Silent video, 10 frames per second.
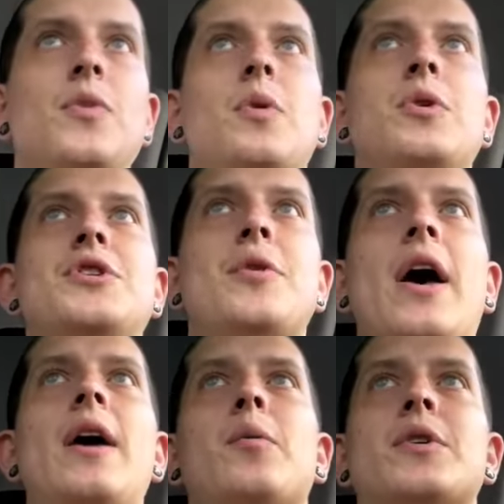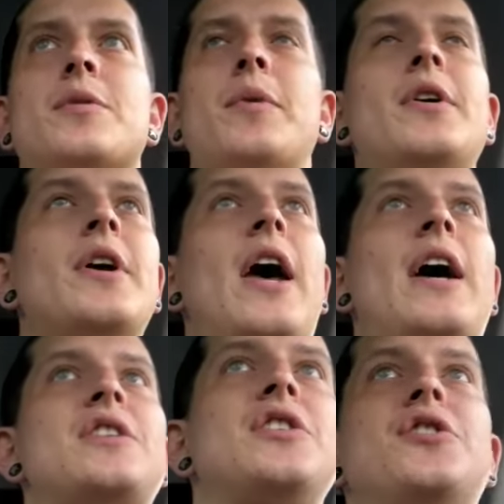what you had was America
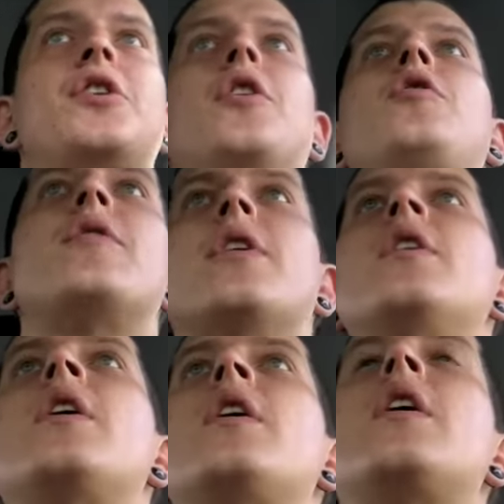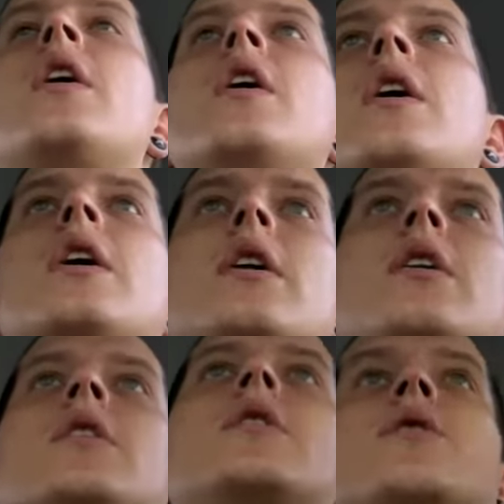actually took it over
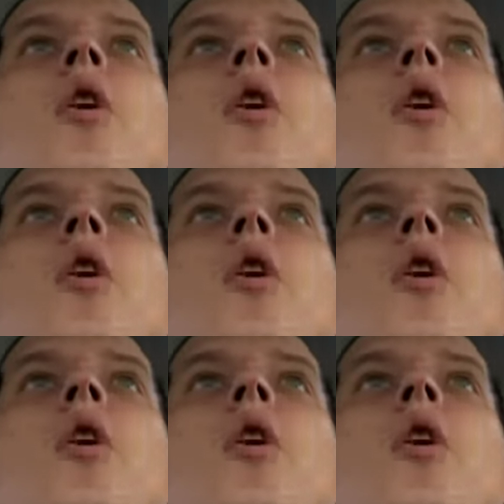And